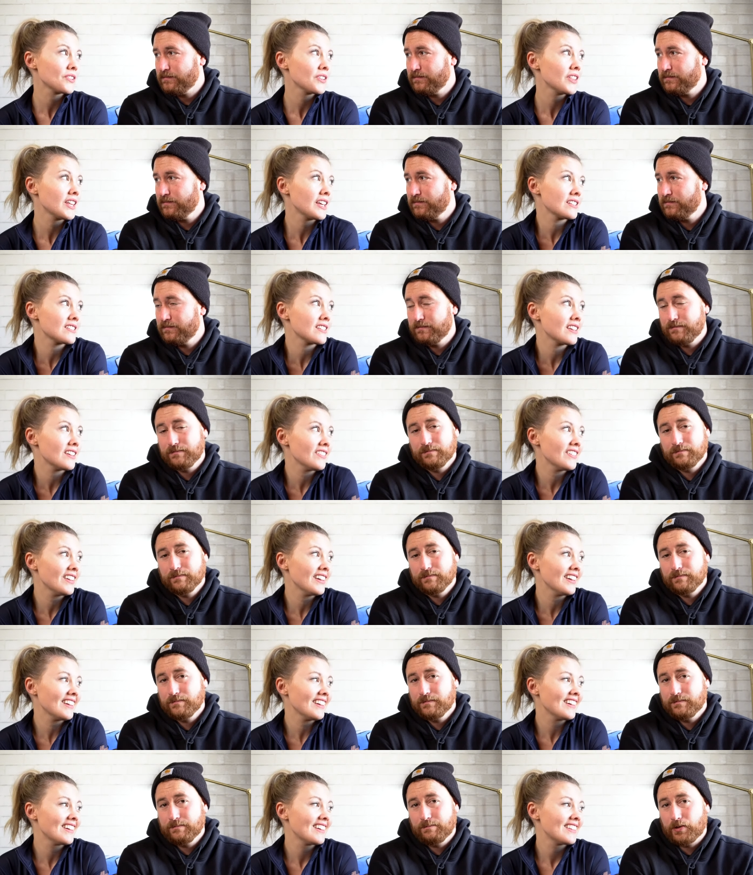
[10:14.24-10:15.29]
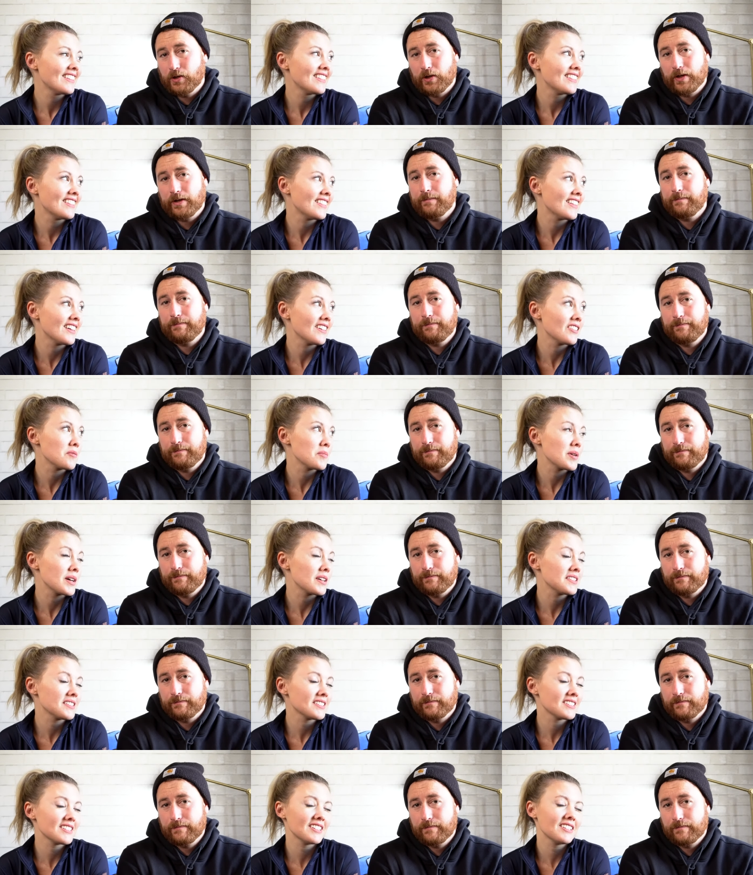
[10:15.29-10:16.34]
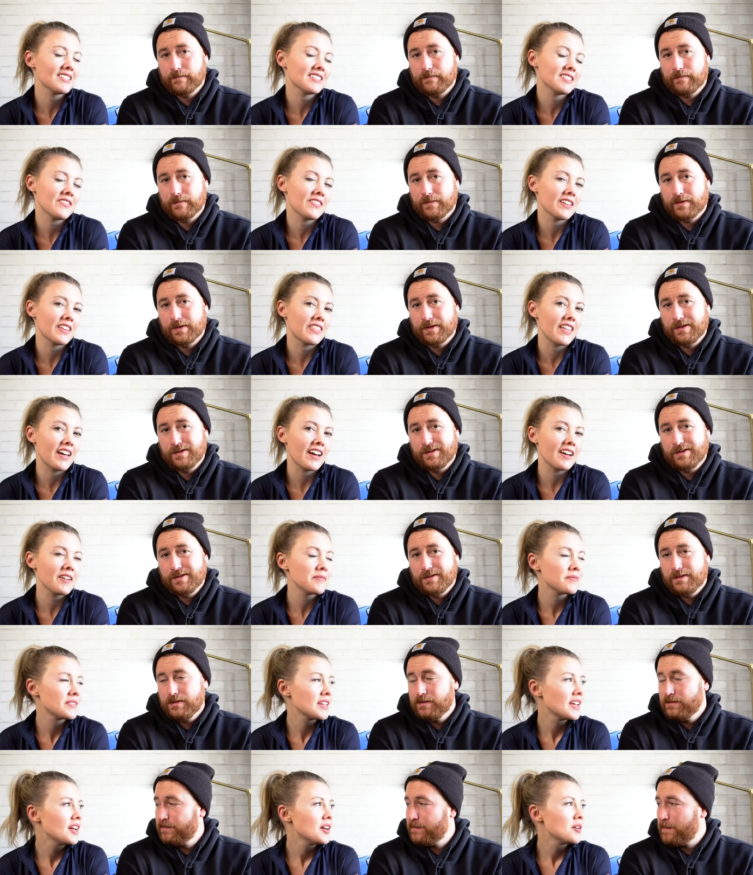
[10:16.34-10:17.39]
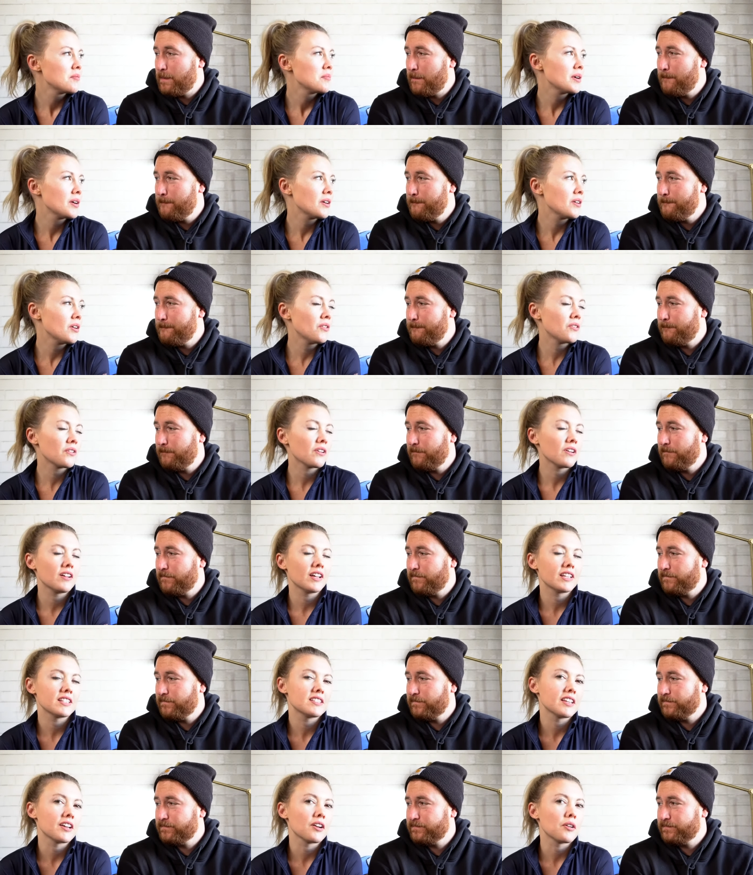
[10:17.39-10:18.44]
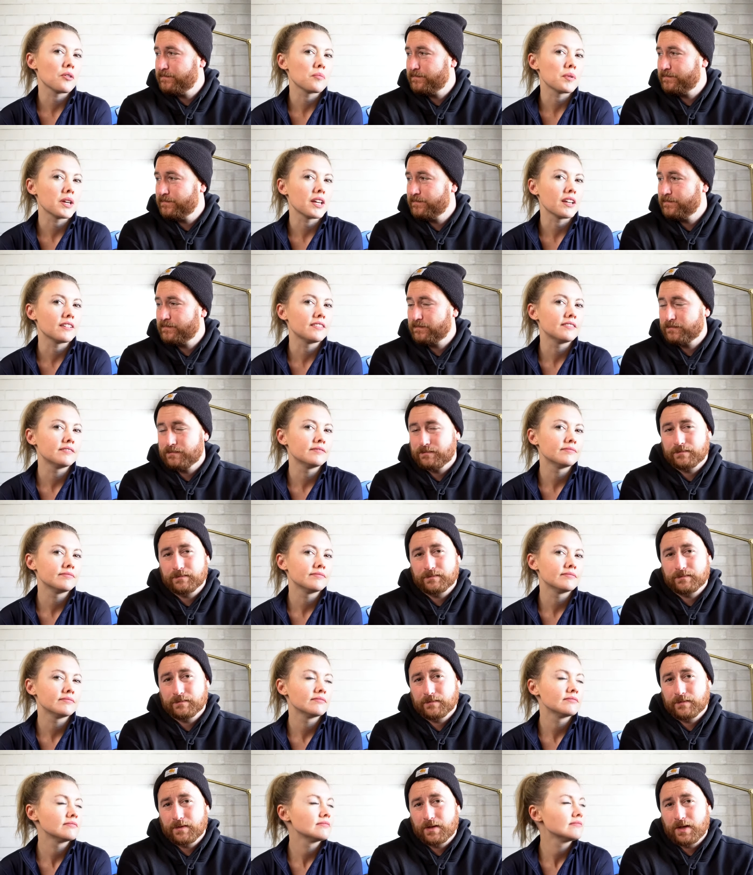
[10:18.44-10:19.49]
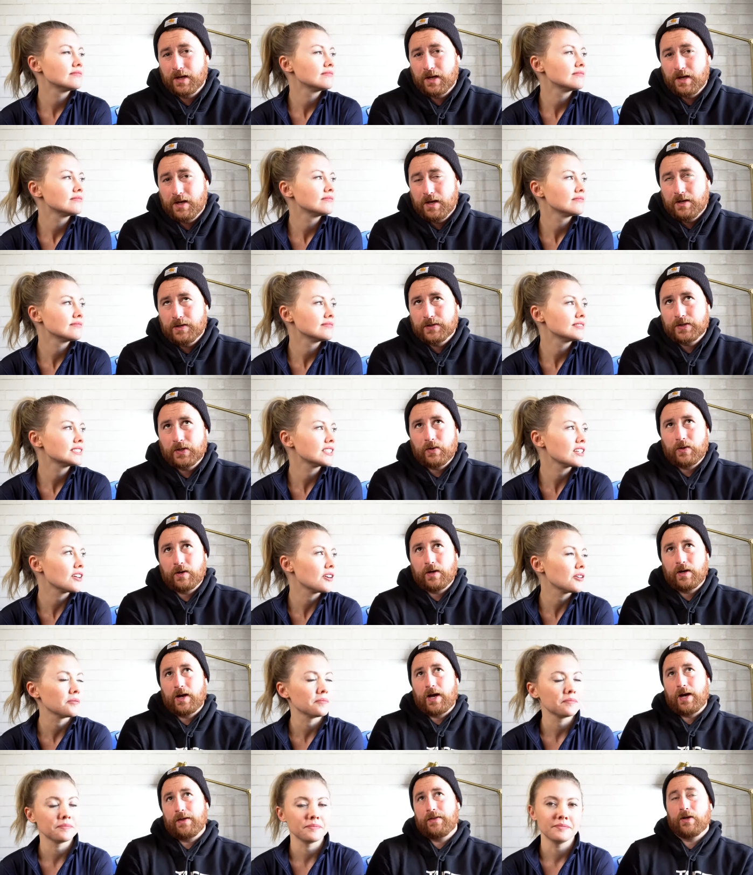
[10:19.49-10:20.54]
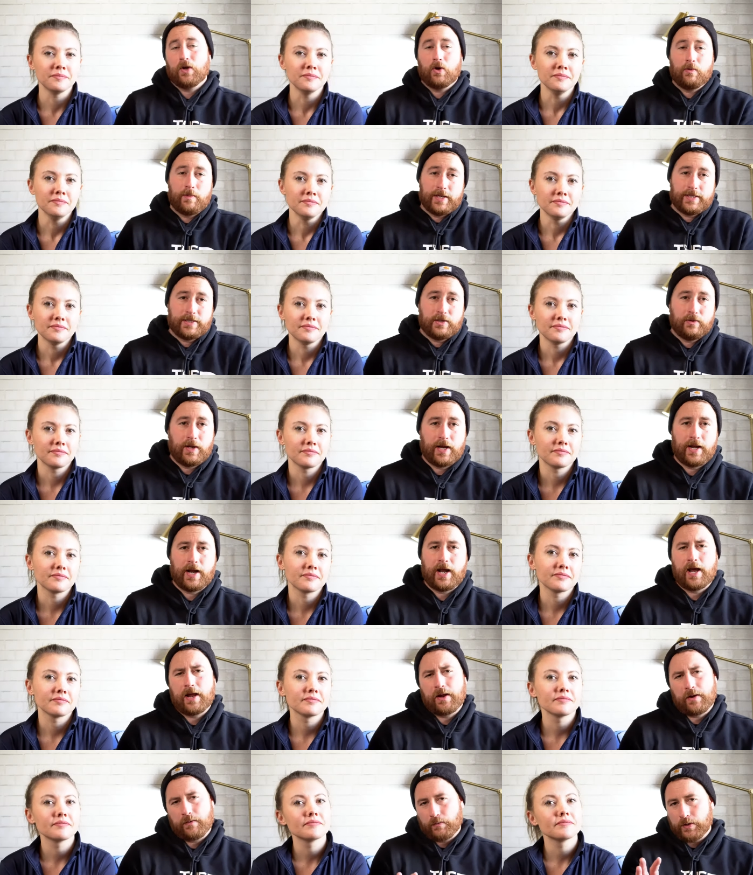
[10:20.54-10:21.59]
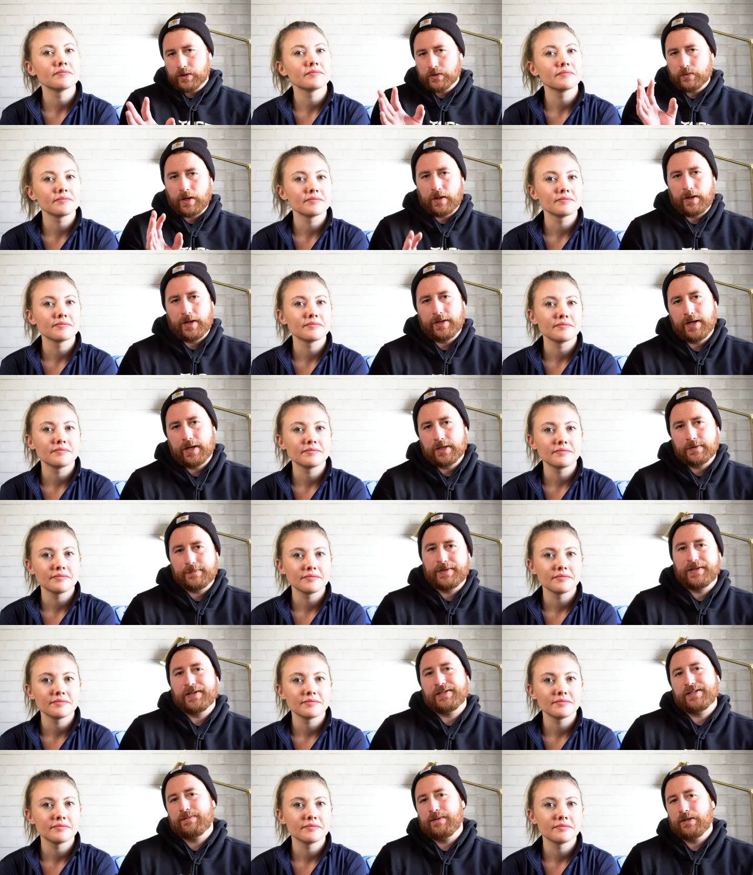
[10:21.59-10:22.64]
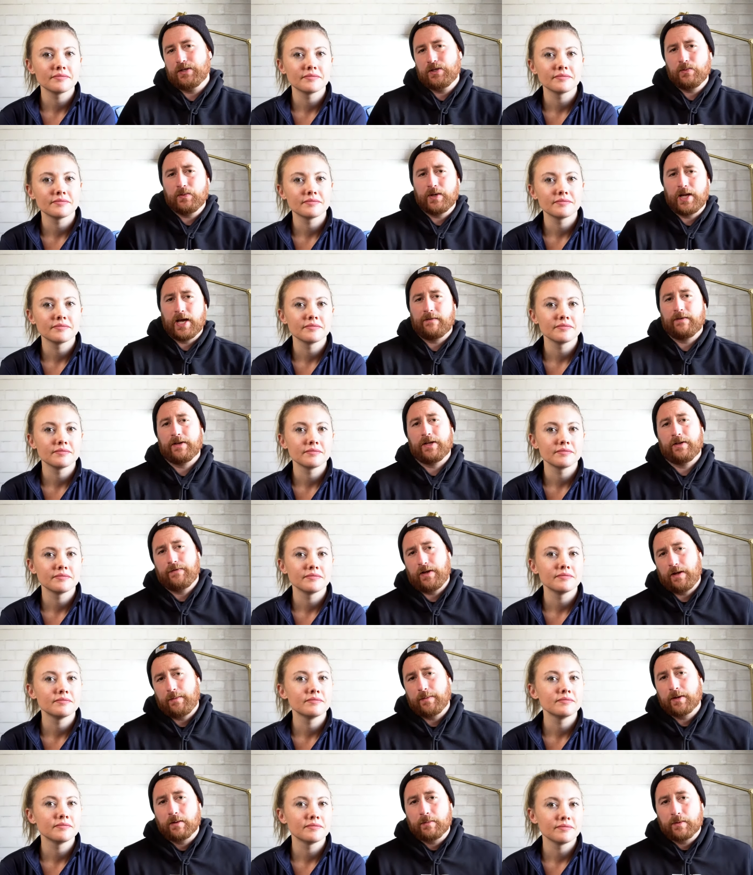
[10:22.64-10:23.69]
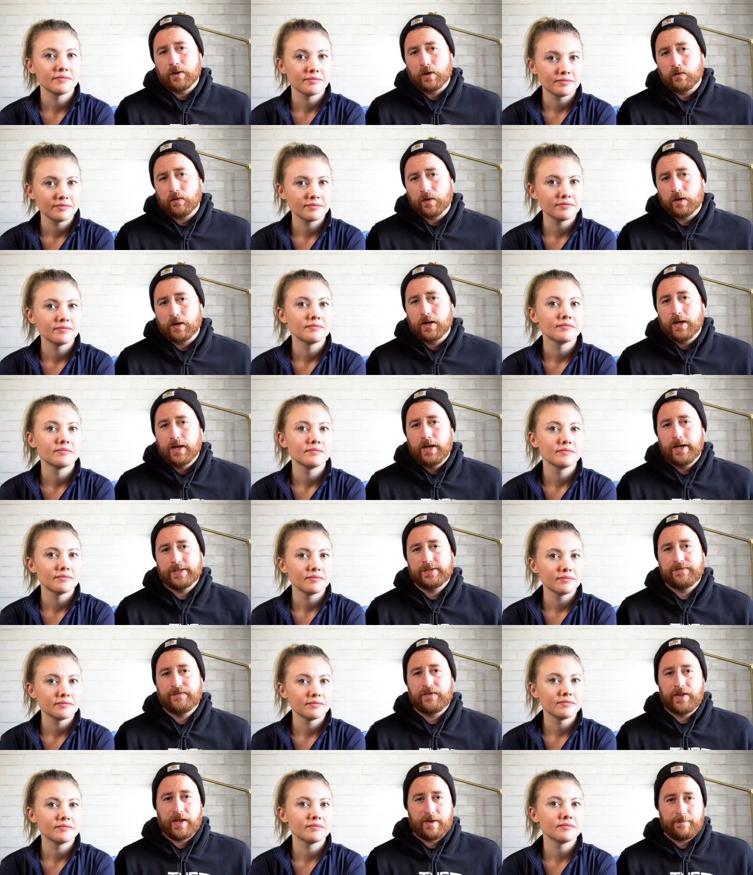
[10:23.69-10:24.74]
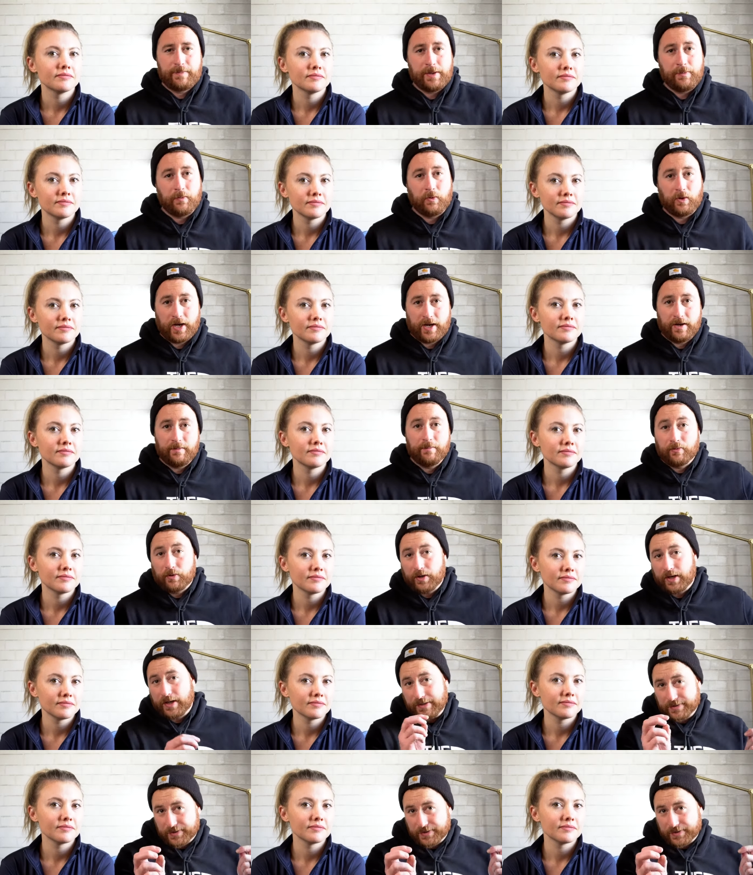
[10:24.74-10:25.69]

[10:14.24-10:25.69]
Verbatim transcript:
Speaker 1: for Thanksgiving. Brilliant. They are the best, stuff like that. But overall, I'd say homemade.
Speaker 2: So,
Speaker 1: so
Speaker 2: I think homemade too, and, I, and the reason why I like that is because especially when you have like your family coming over, it's fun that people kind of bring